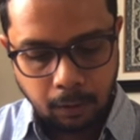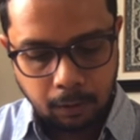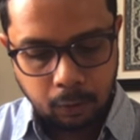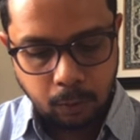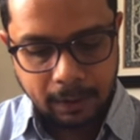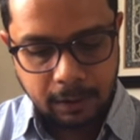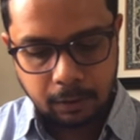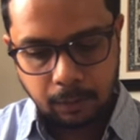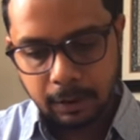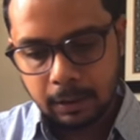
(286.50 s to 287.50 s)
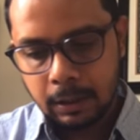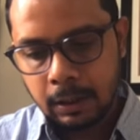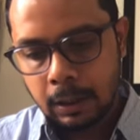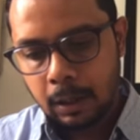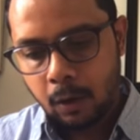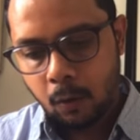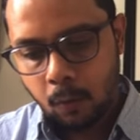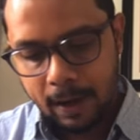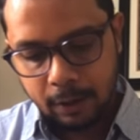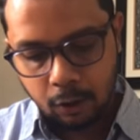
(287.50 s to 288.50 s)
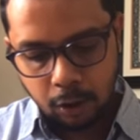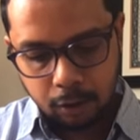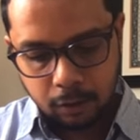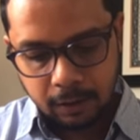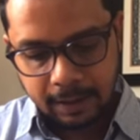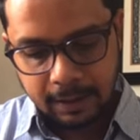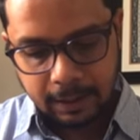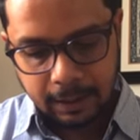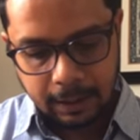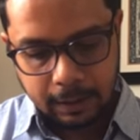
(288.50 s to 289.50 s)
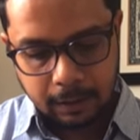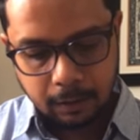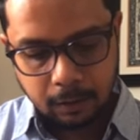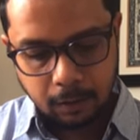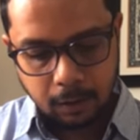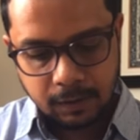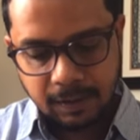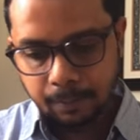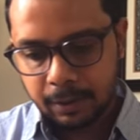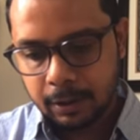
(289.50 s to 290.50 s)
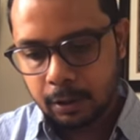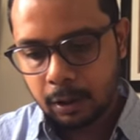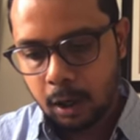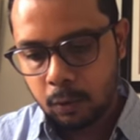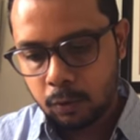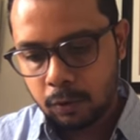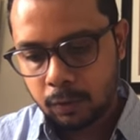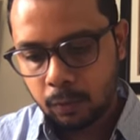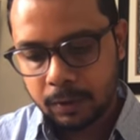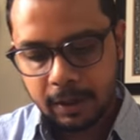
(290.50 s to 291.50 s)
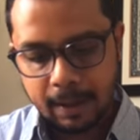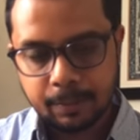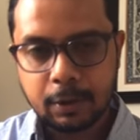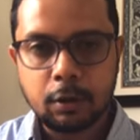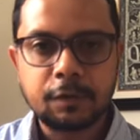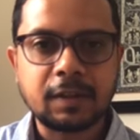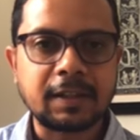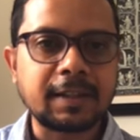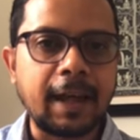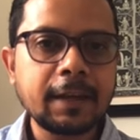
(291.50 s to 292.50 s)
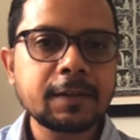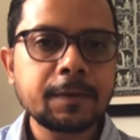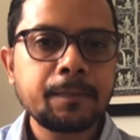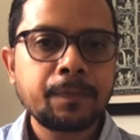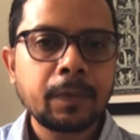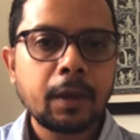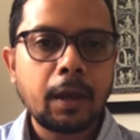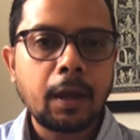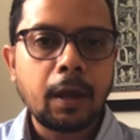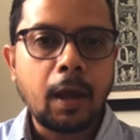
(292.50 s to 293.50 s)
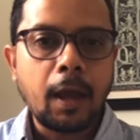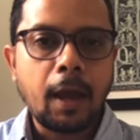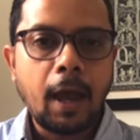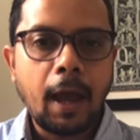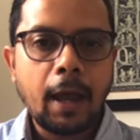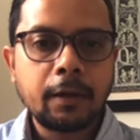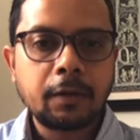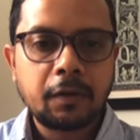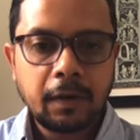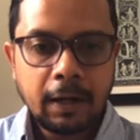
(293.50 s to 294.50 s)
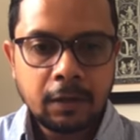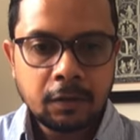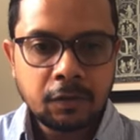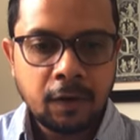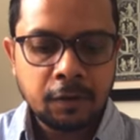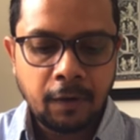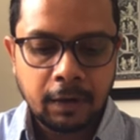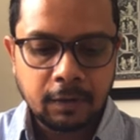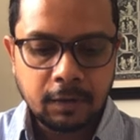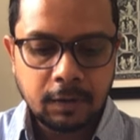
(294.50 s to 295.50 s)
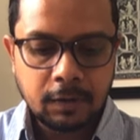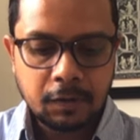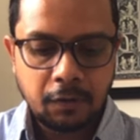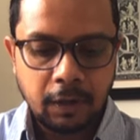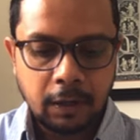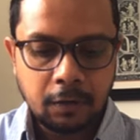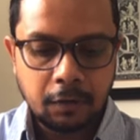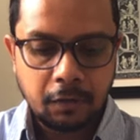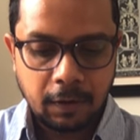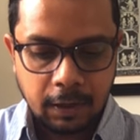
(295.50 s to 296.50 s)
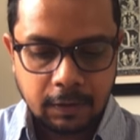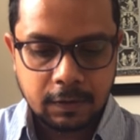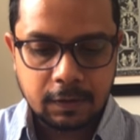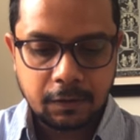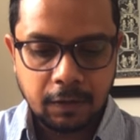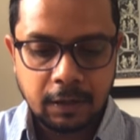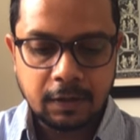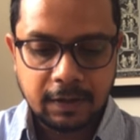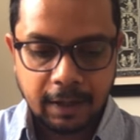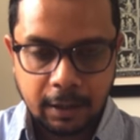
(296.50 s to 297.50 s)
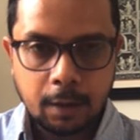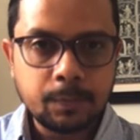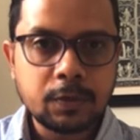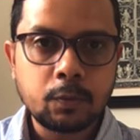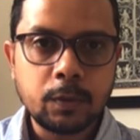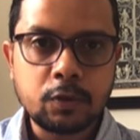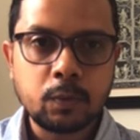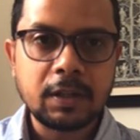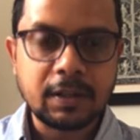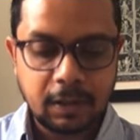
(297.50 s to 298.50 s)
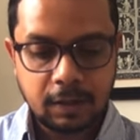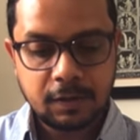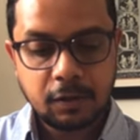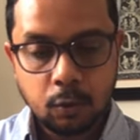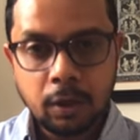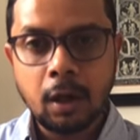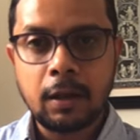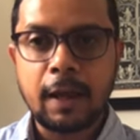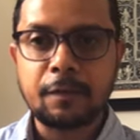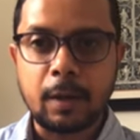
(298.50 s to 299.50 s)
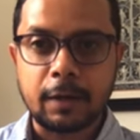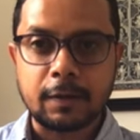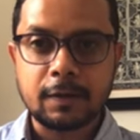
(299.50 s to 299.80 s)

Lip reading: 2020, why not dedicate a separate account with a capital of 6 lakhs? And trade the strategies, trade the trades, trade the setups which we discussed during our live markets.